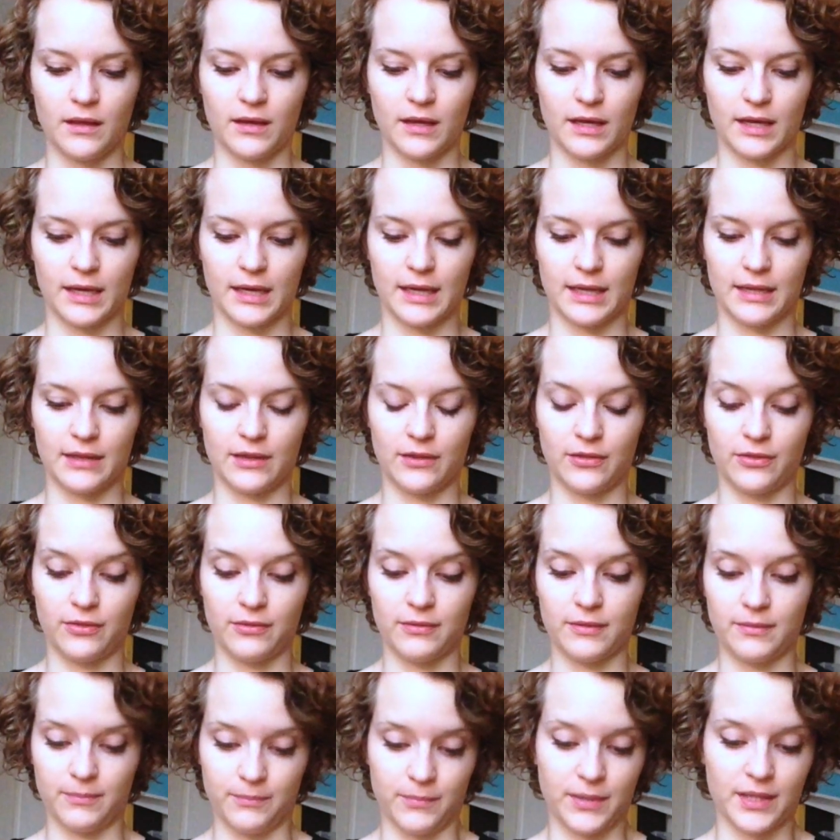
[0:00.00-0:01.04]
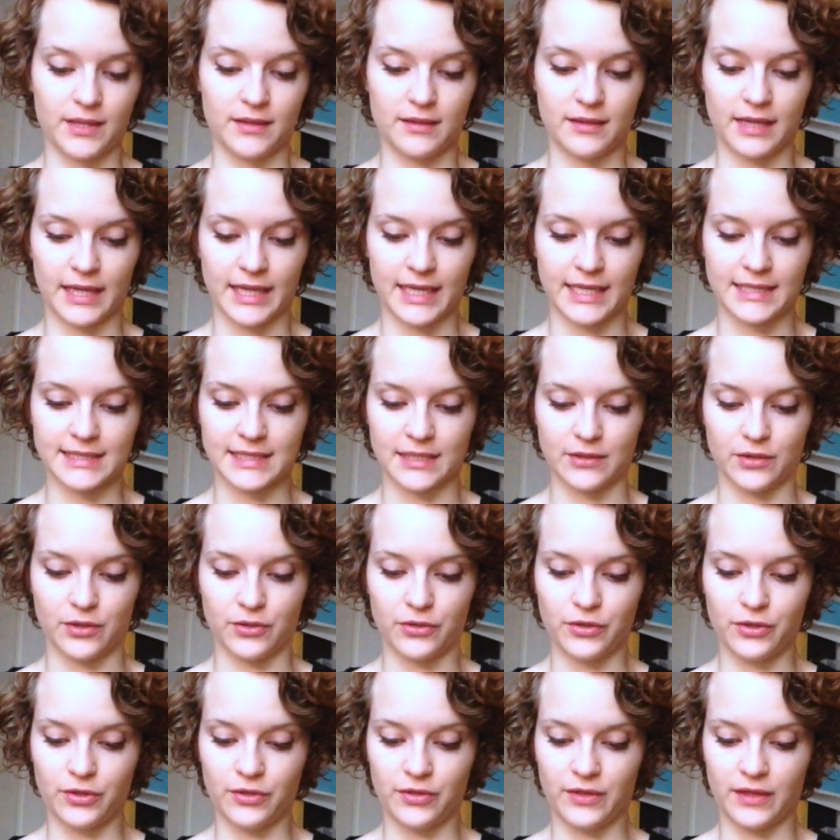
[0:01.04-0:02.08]
But like I said, the
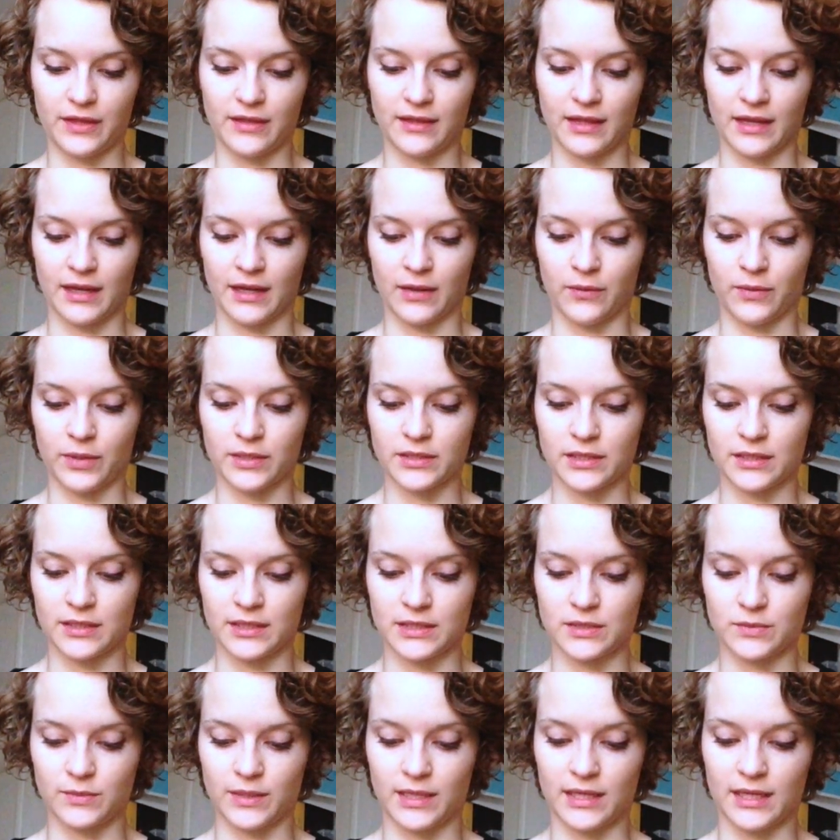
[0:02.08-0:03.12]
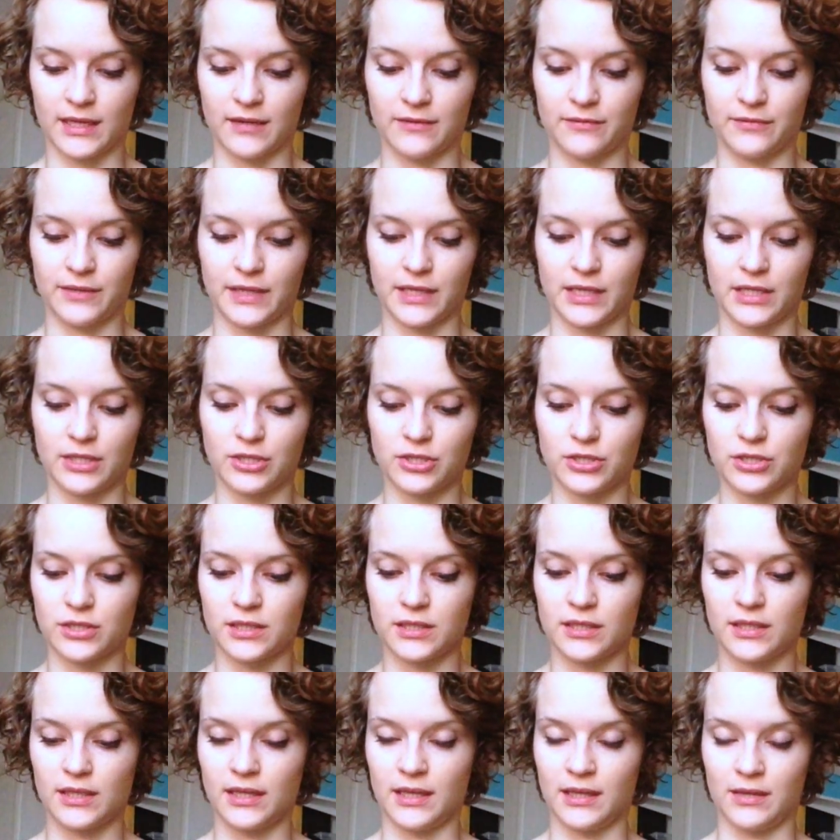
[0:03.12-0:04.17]
third thing that I worked on this week and finished
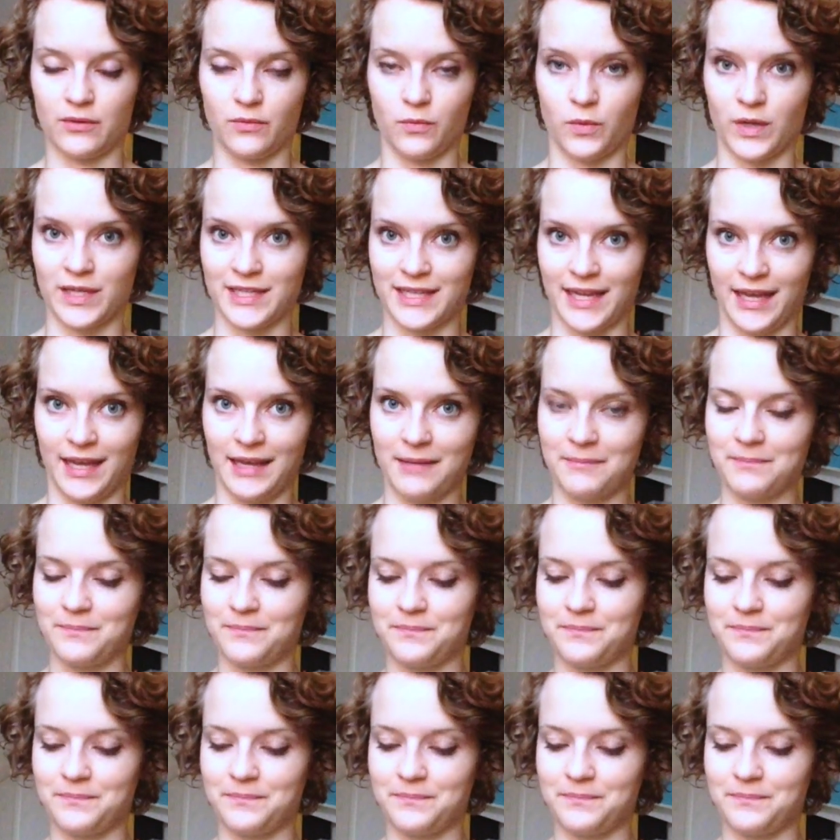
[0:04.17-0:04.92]
in one day